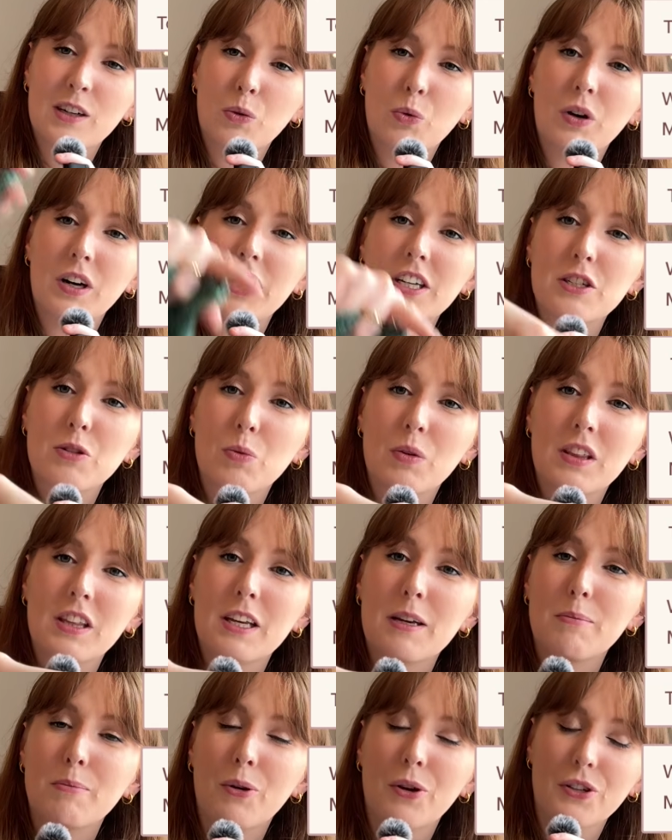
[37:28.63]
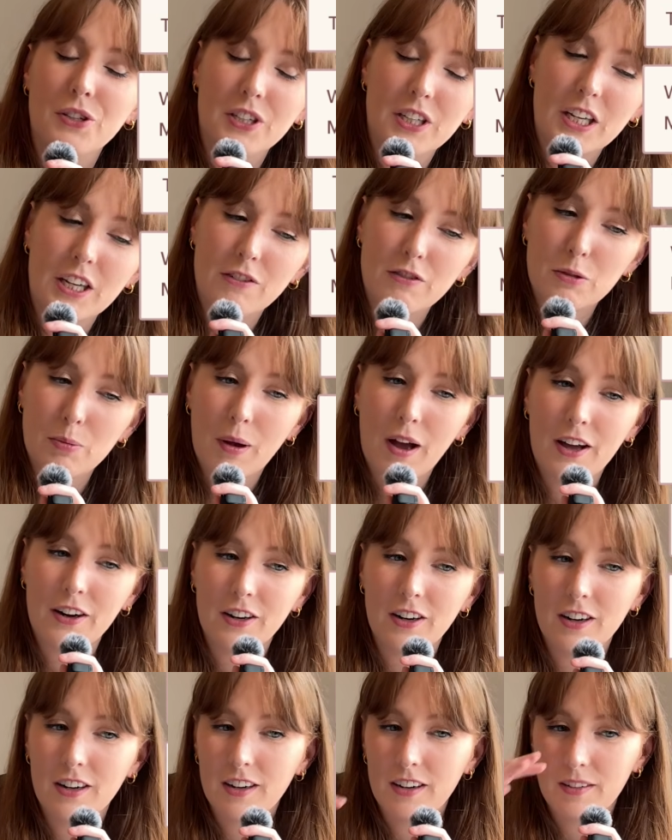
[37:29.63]
Whereas with the embossed leaves
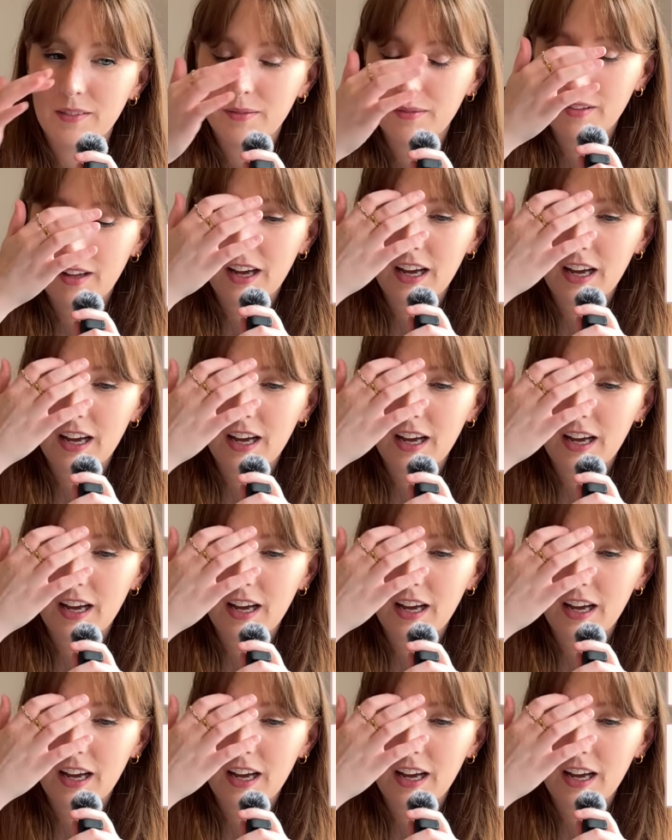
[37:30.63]
pattern,